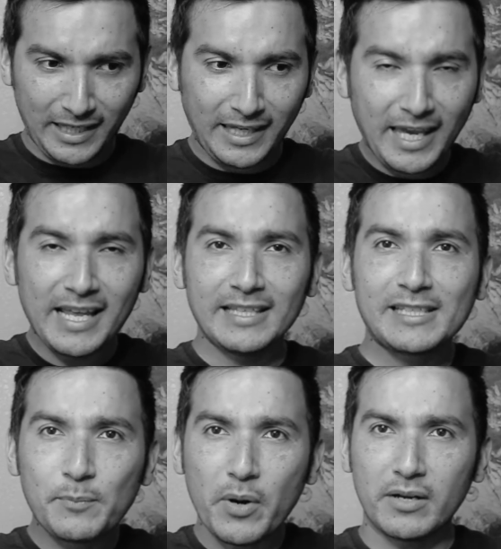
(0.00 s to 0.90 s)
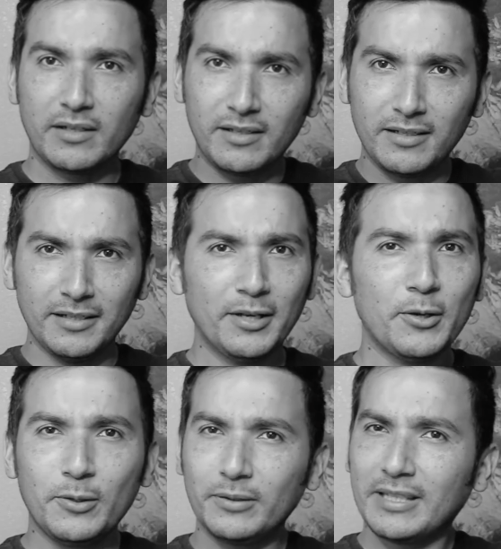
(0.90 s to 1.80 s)
can spark
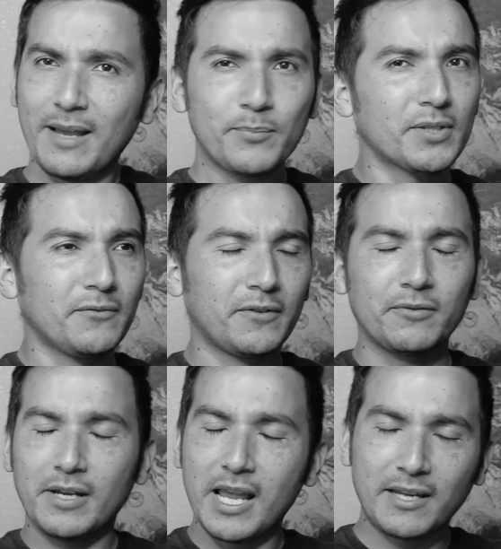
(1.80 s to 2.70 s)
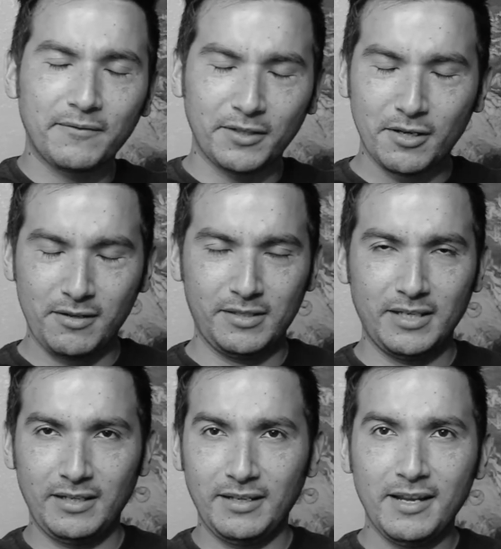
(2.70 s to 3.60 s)
all types of creative thoughts
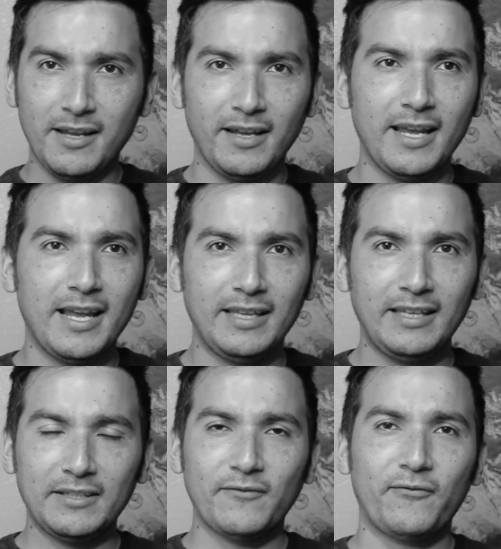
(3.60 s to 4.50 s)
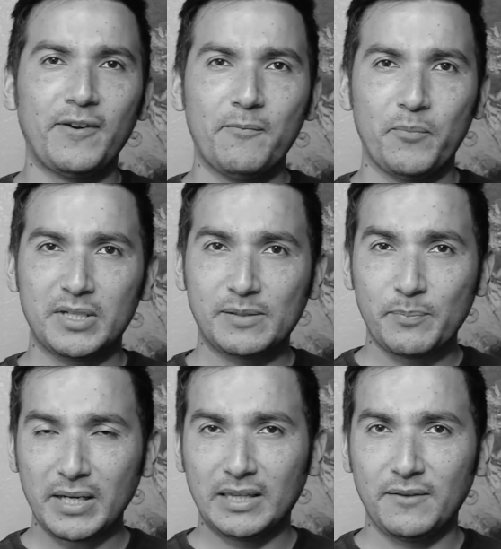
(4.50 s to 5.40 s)
and different
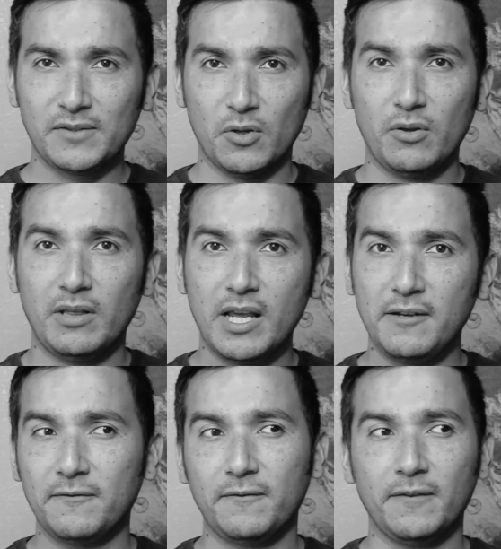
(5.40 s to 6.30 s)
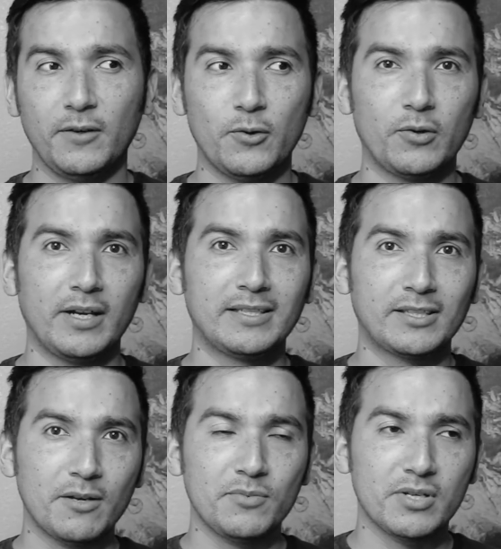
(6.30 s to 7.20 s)
perspectives on life or a
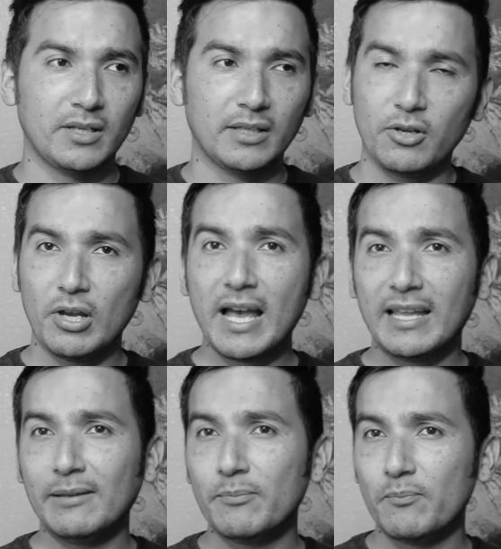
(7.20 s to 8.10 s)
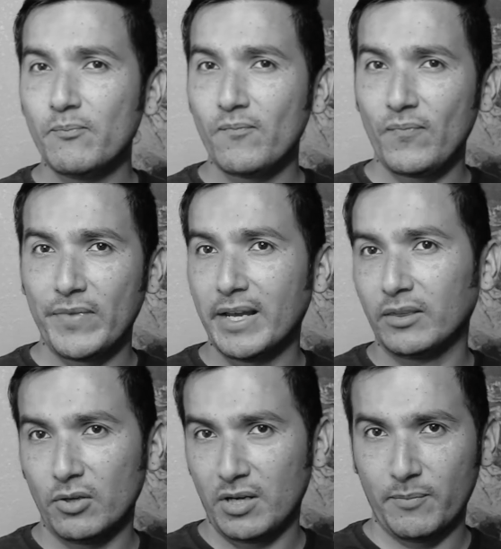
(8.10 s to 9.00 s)
subject that you had not
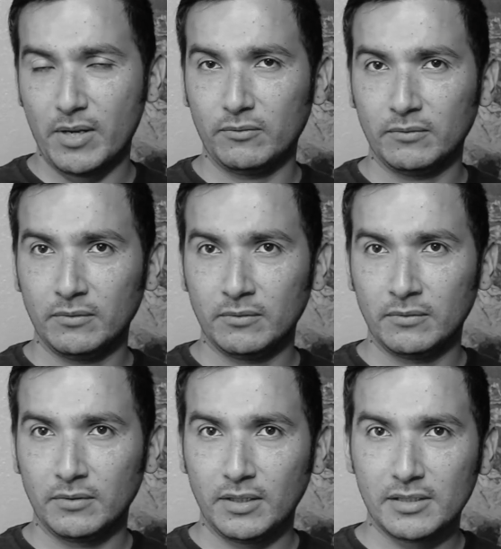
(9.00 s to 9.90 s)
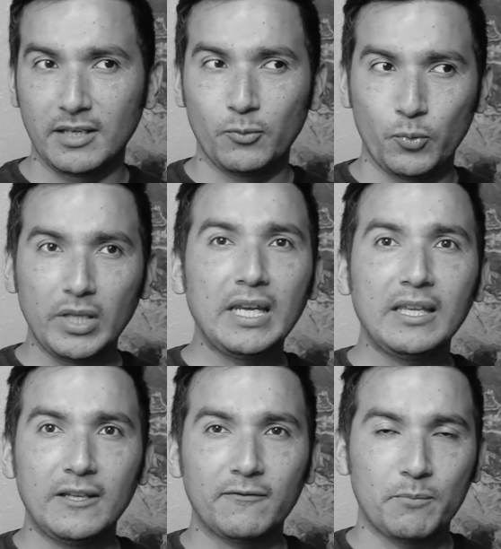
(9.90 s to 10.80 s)
thought about. Because like we need
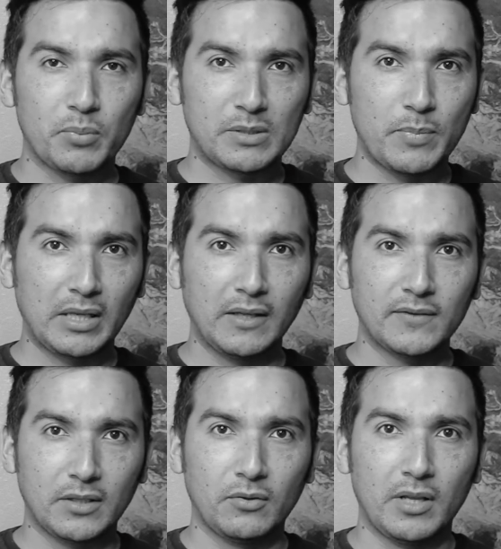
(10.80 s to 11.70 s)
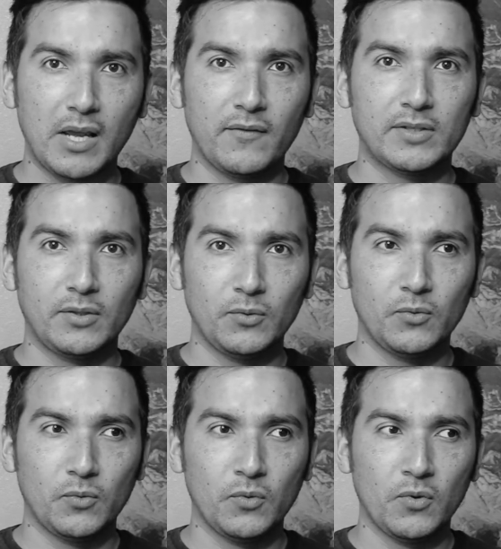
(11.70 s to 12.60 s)
different perspectives in our lives
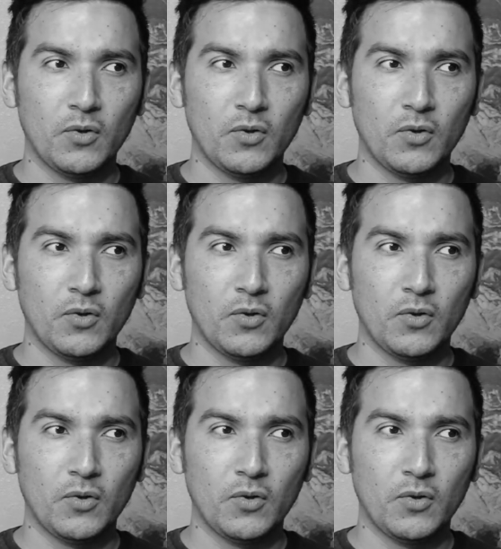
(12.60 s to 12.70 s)
to